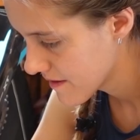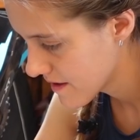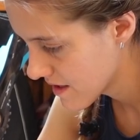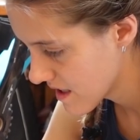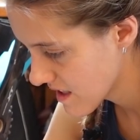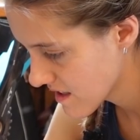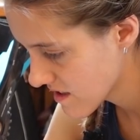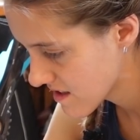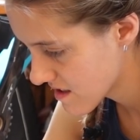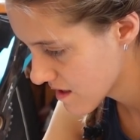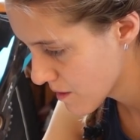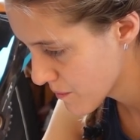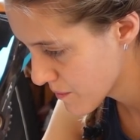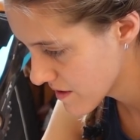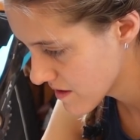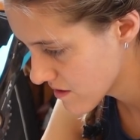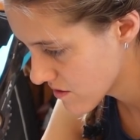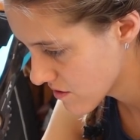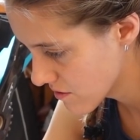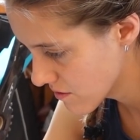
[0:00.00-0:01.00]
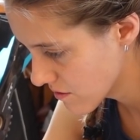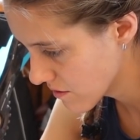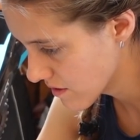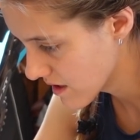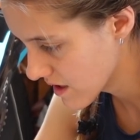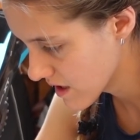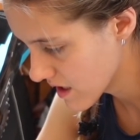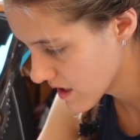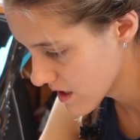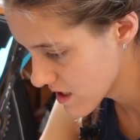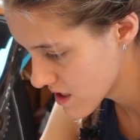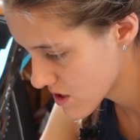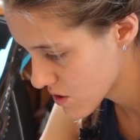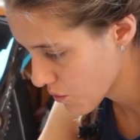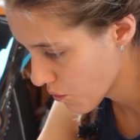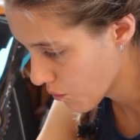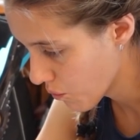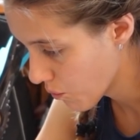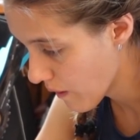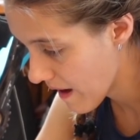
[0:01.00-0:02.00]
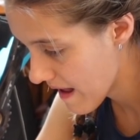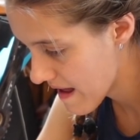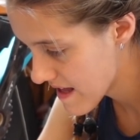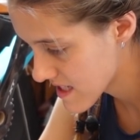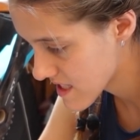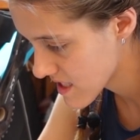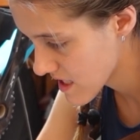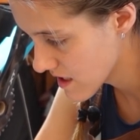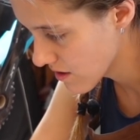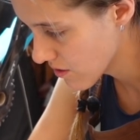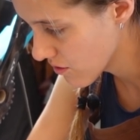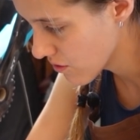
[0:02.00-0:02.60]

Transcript: The next step is to get it wet and